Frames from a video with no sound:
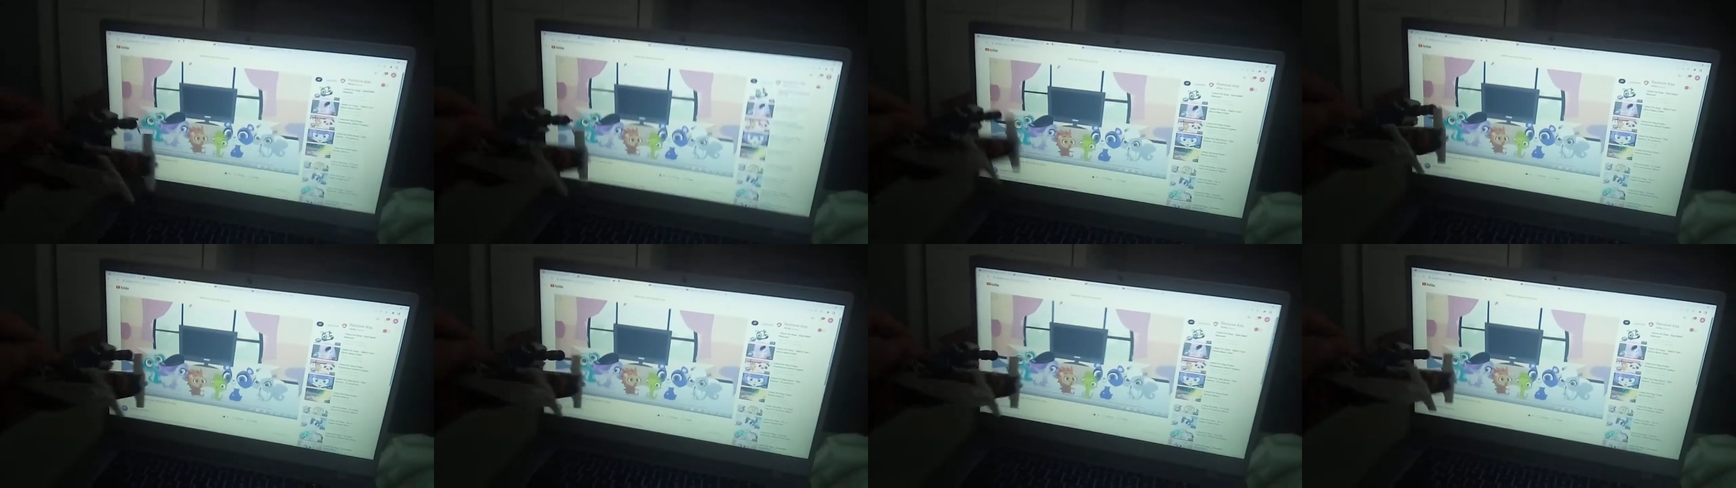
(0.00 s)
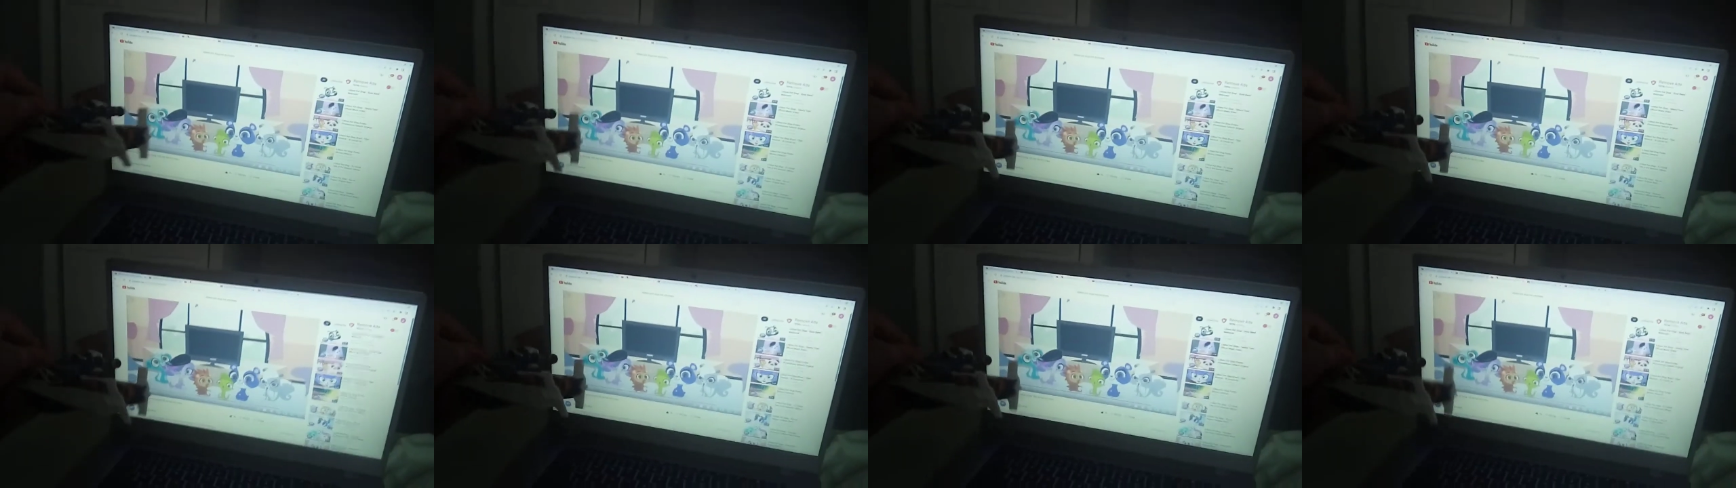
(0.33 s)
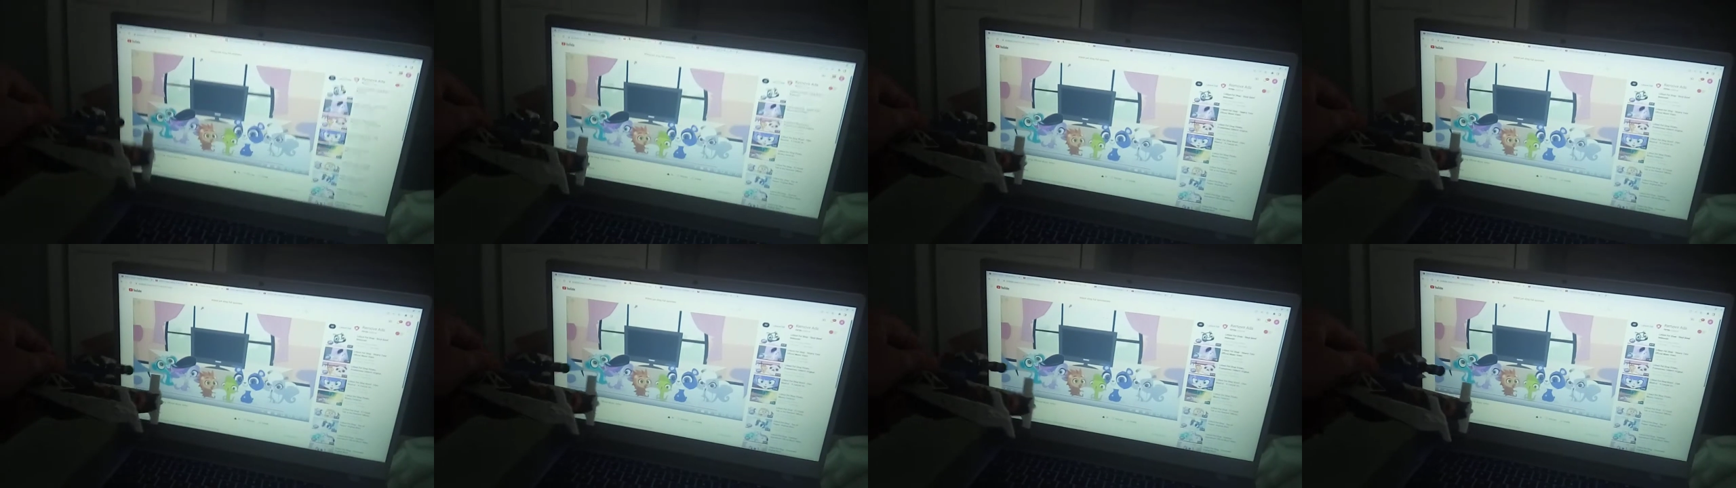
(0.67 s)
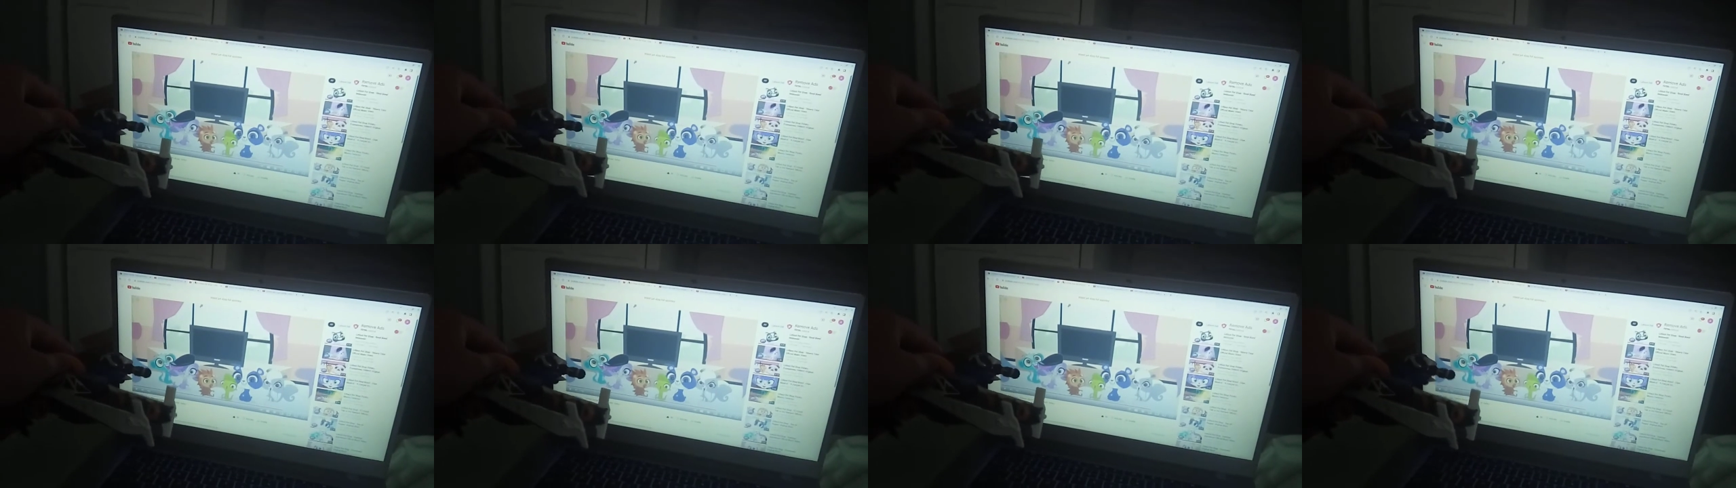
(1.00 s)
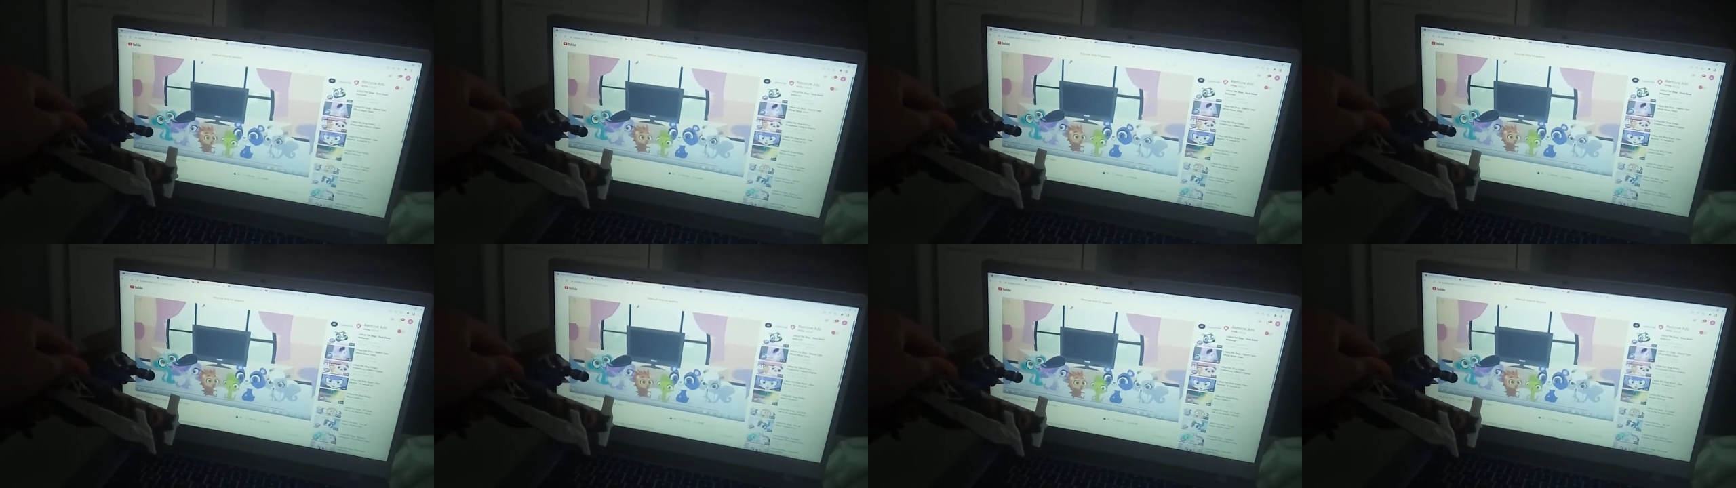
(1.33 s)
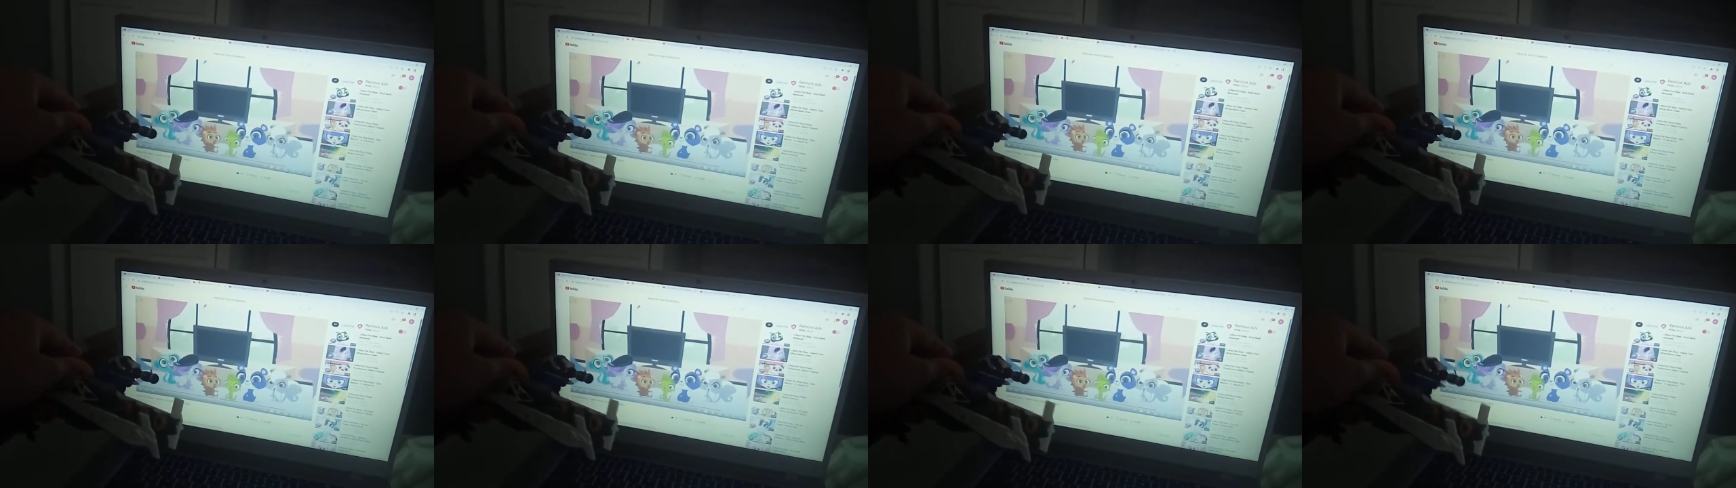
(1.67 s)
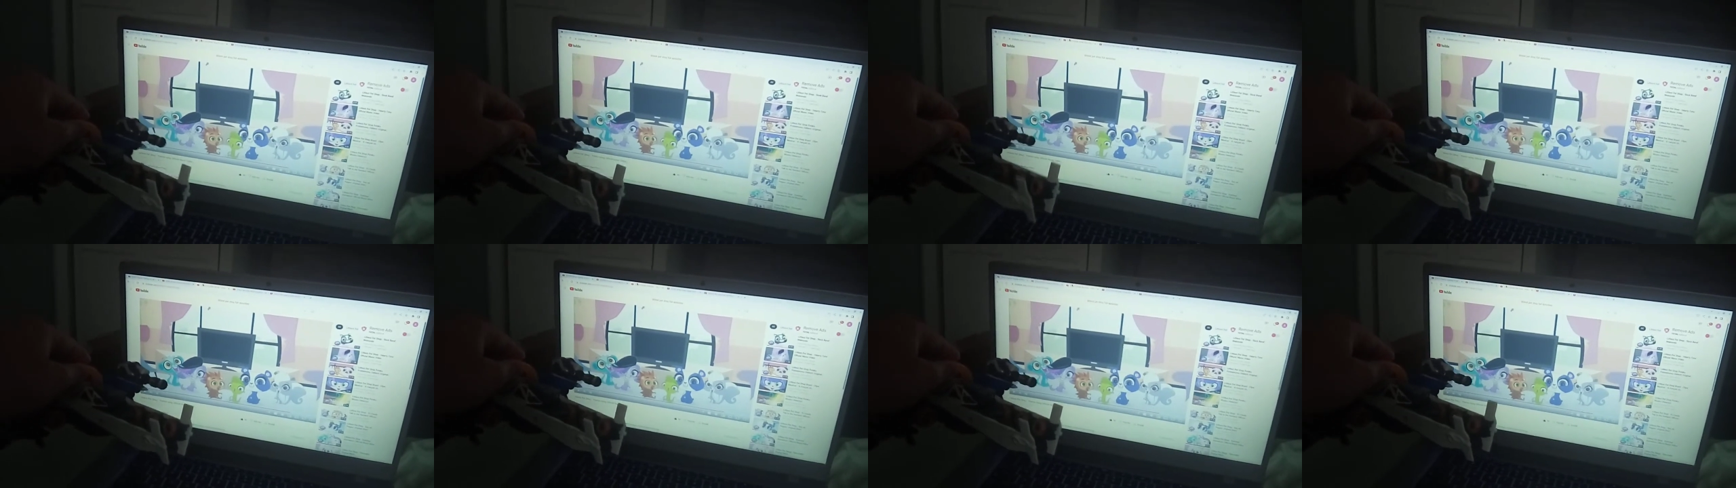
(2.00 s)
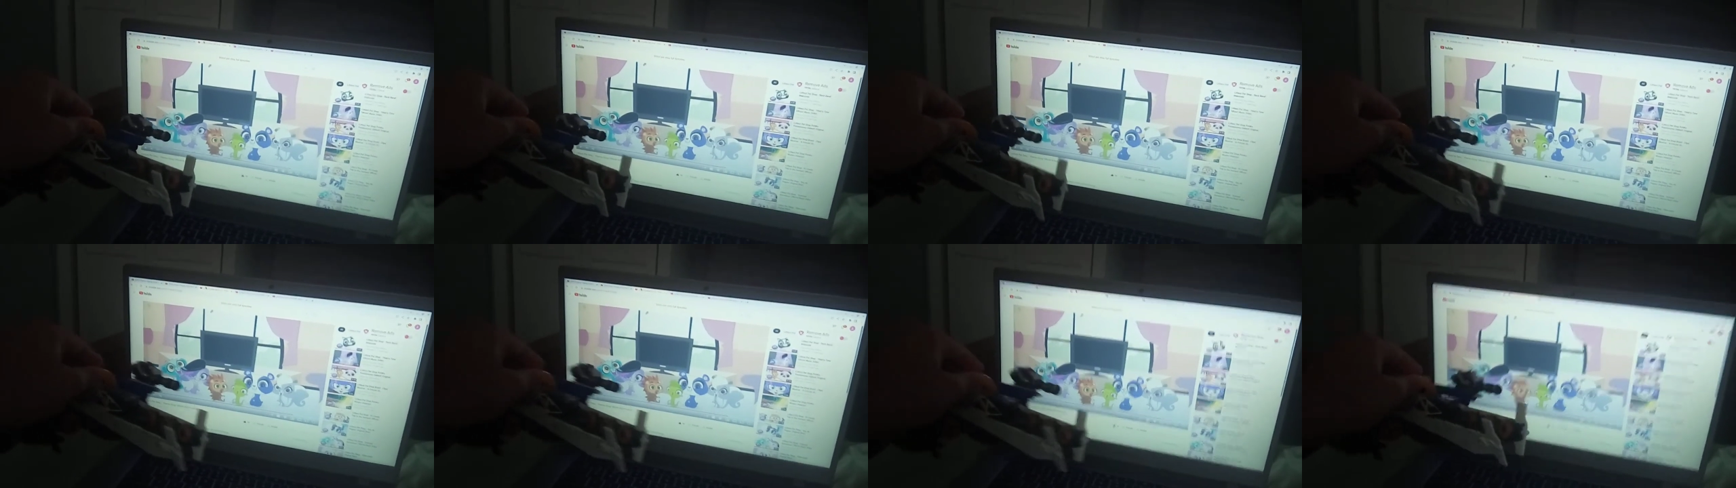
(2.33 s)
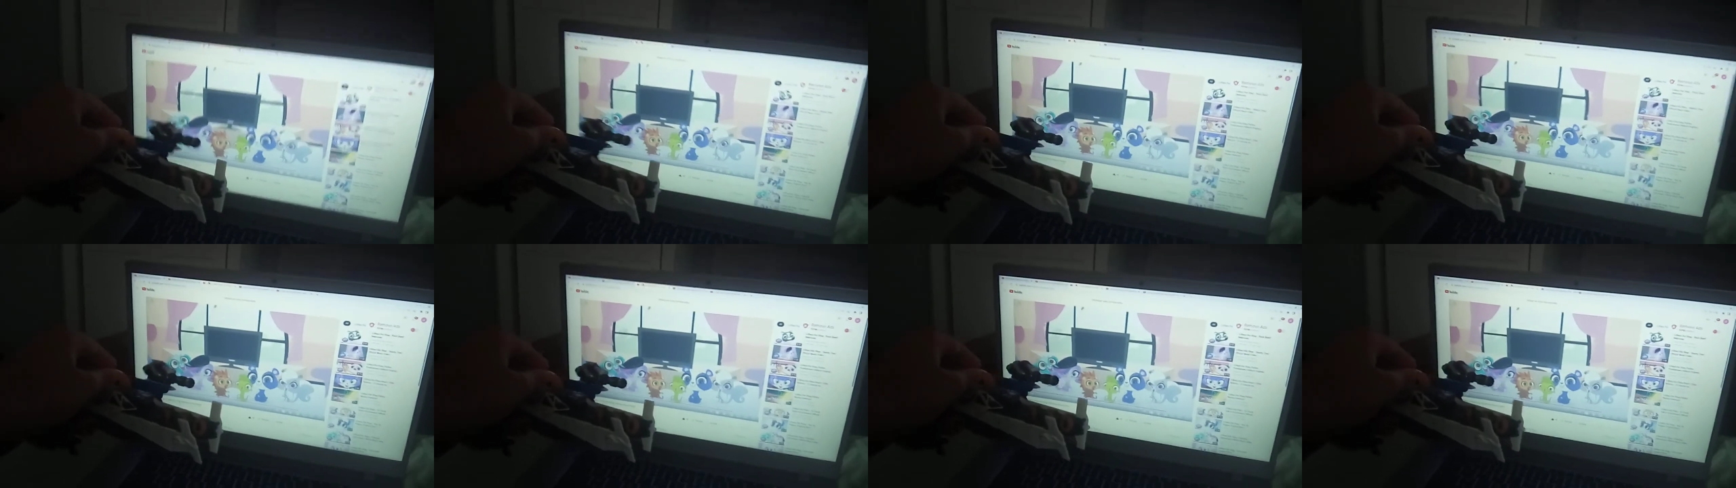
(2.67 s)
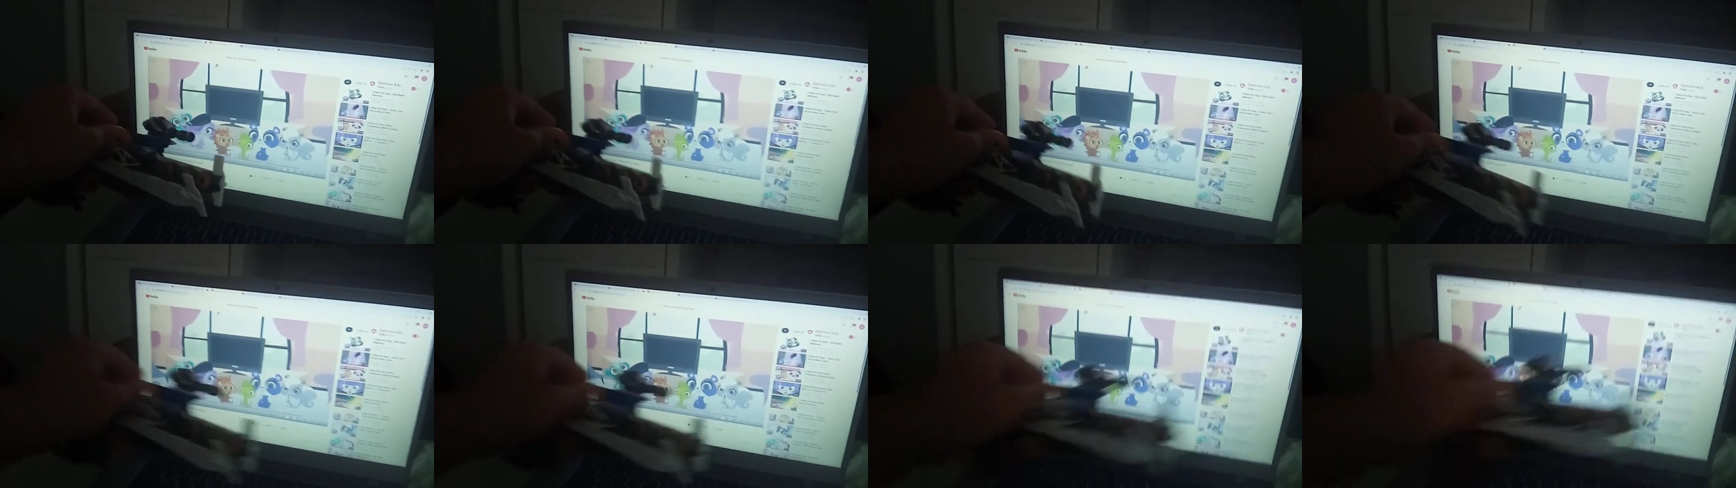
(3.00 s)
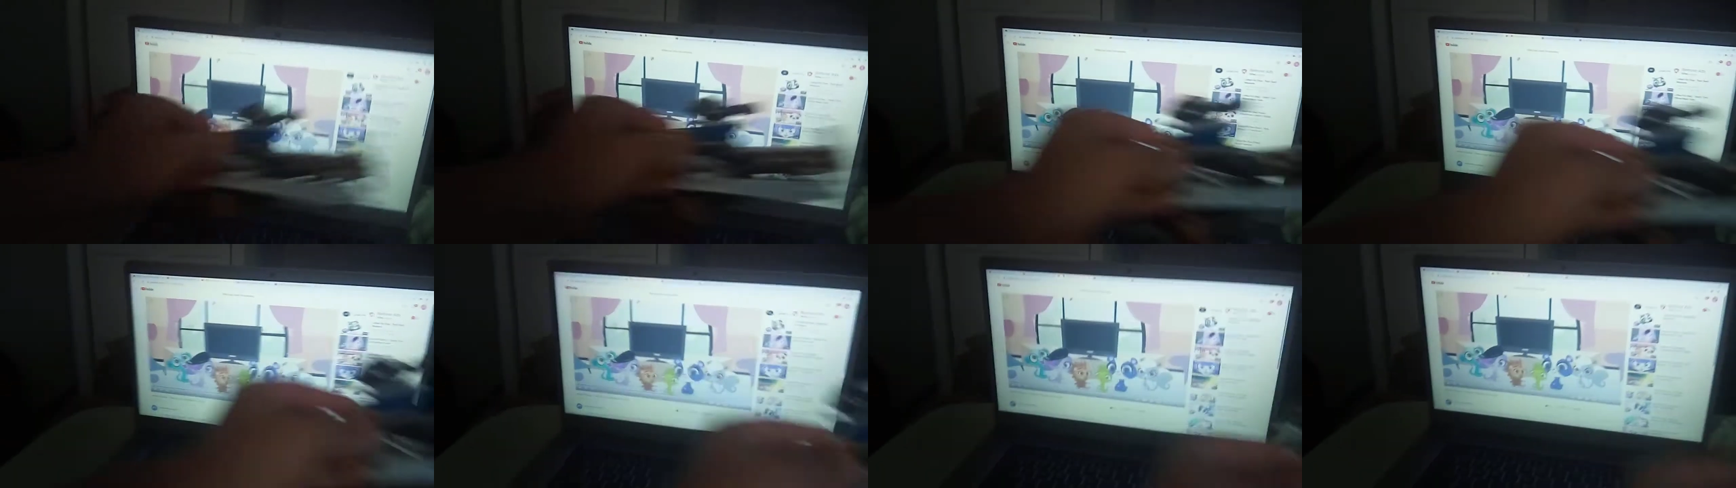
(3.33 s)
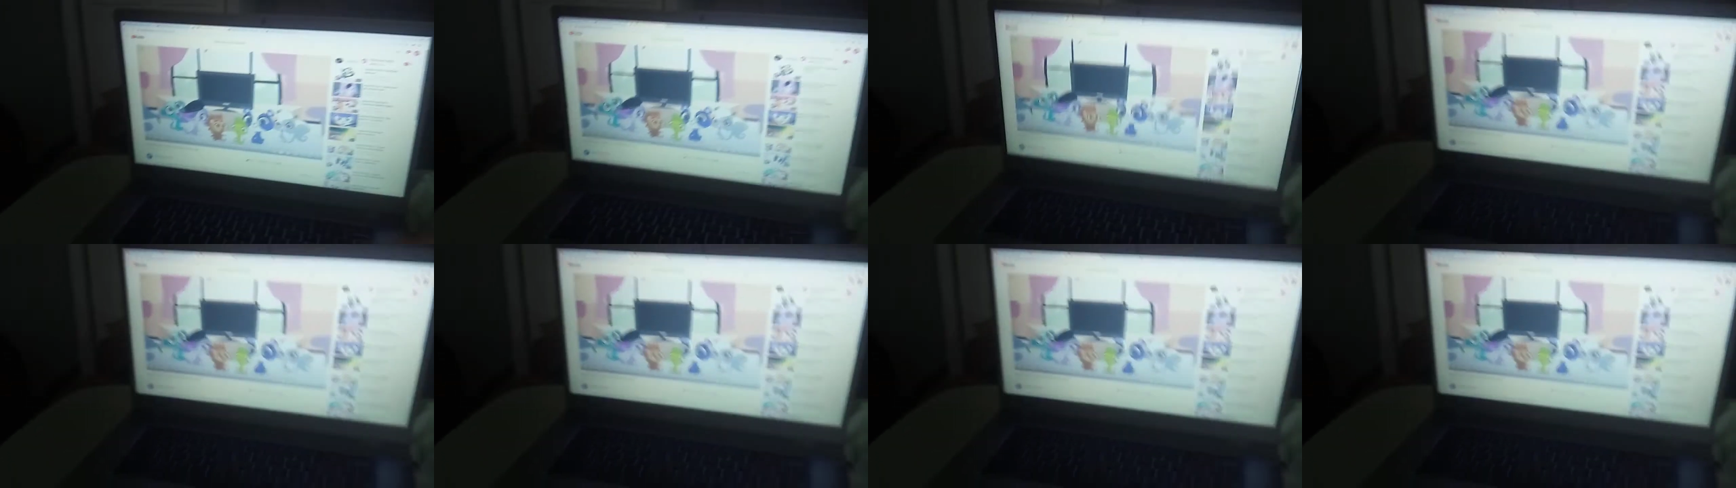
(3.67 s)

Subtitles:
Nobody's mouth can be seen.